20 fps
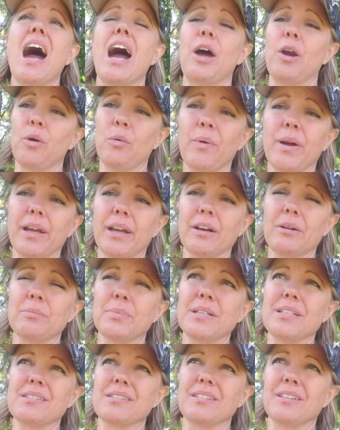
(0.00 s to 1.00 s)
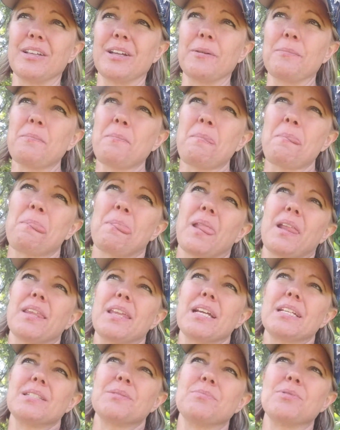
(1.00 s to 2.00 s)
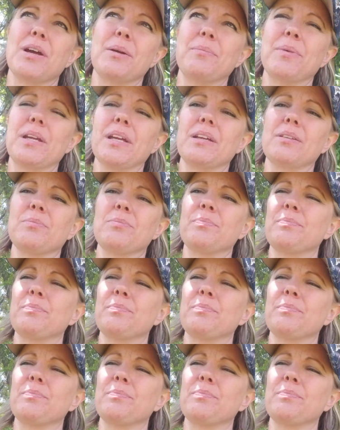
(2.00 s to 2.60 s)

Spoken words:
I don't wake up easily. It takes some time to get